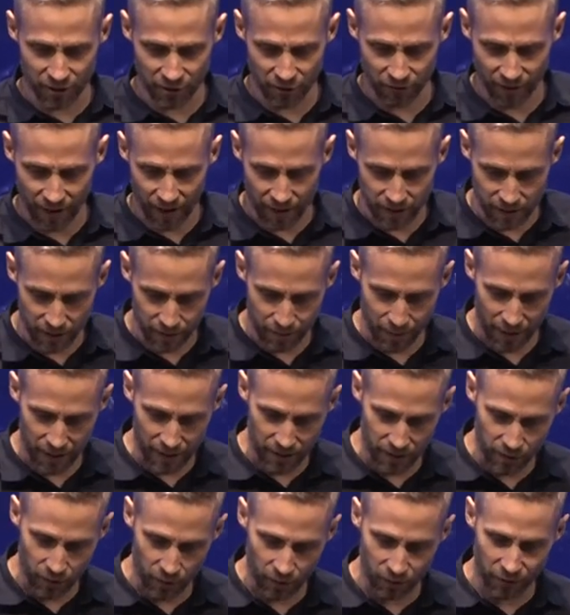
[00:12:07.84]
his father and
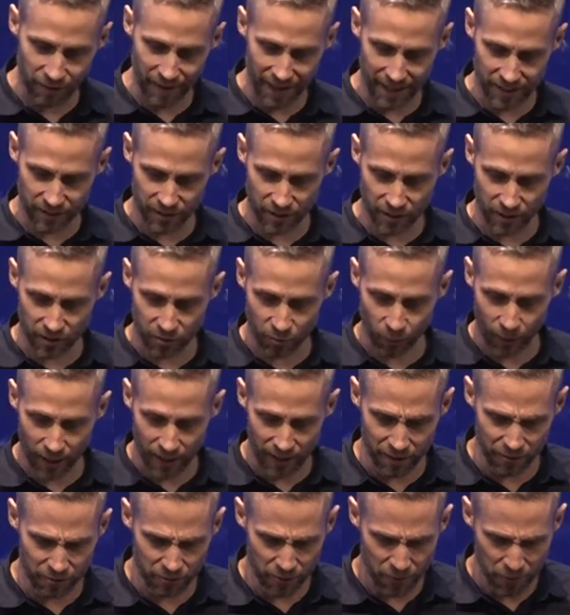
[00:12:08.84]
mother and hold fast to his
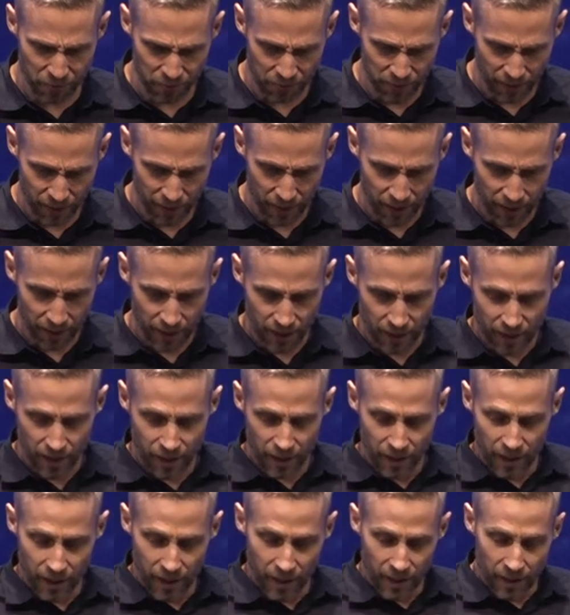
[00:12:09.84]
wife.
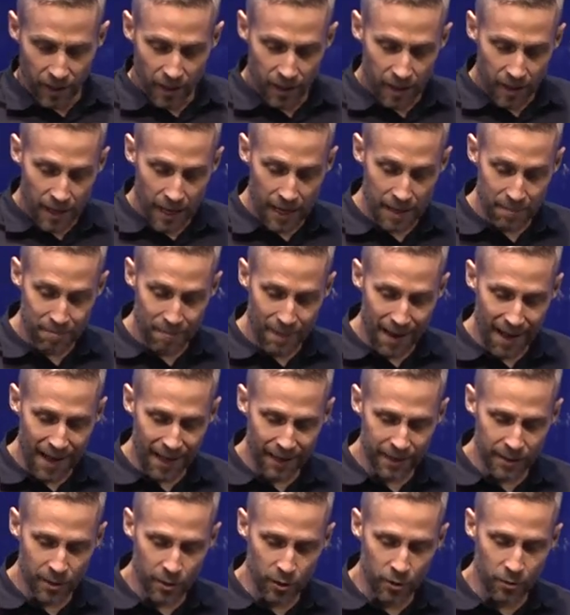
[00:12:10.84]
In
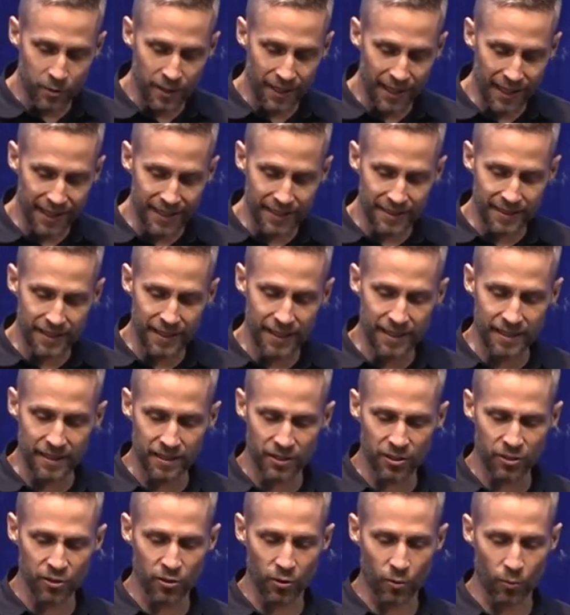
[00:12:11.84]
Matthew 19,
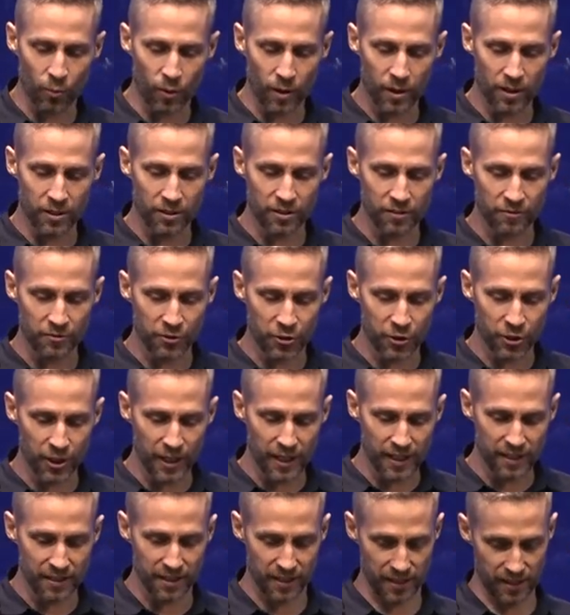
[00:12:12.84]
this is the words of
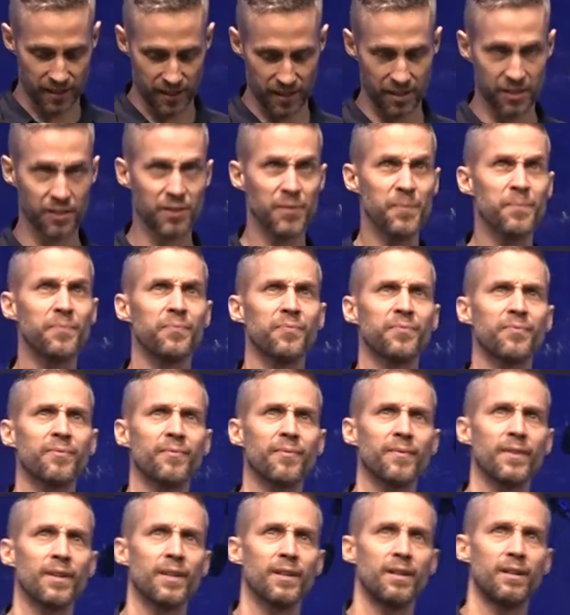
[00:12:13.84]
Jesus.
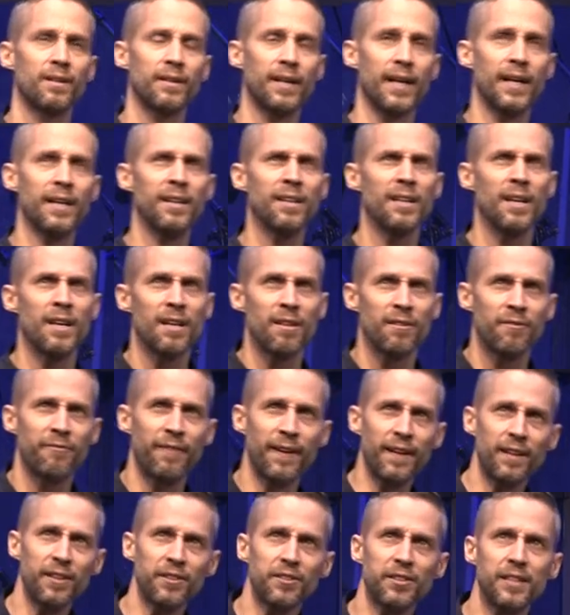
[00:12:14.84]
Okay,
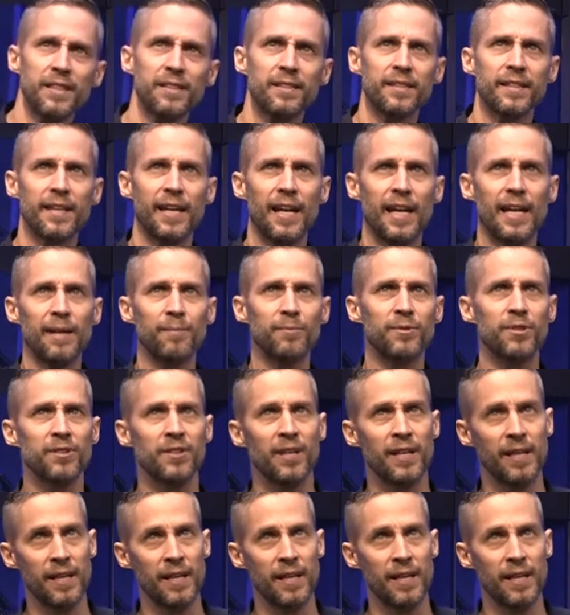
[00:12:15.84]
Pharisees came to